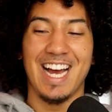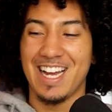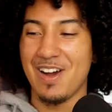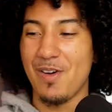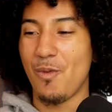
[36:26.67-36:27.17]

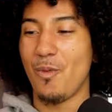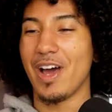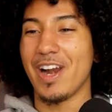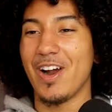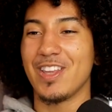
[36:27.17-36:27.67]
what
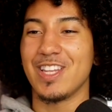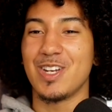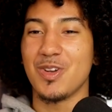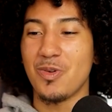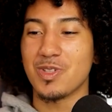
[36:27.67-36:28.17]
are the
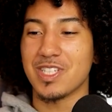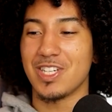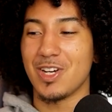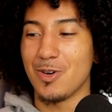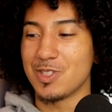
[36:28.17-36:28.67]
do's and
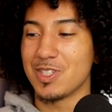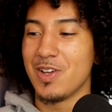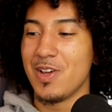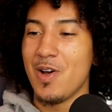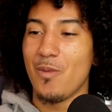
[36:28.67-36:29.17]
don'ts
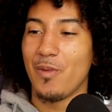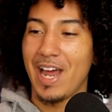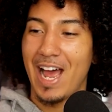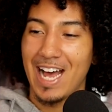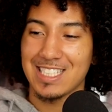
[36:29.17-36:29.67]
when
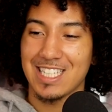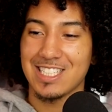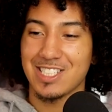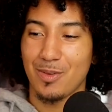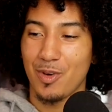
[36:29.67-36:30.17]
asking
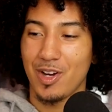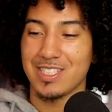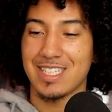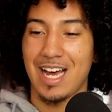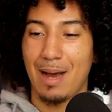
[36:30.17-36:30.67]
someone
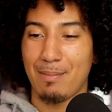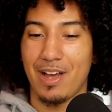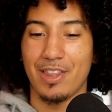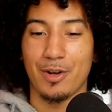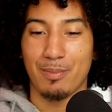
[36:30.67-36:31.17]
to hop
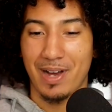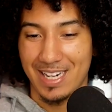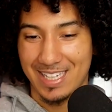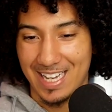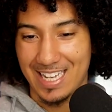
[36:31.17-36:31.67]
on their
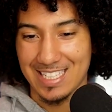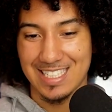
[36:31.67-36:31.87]
podcast?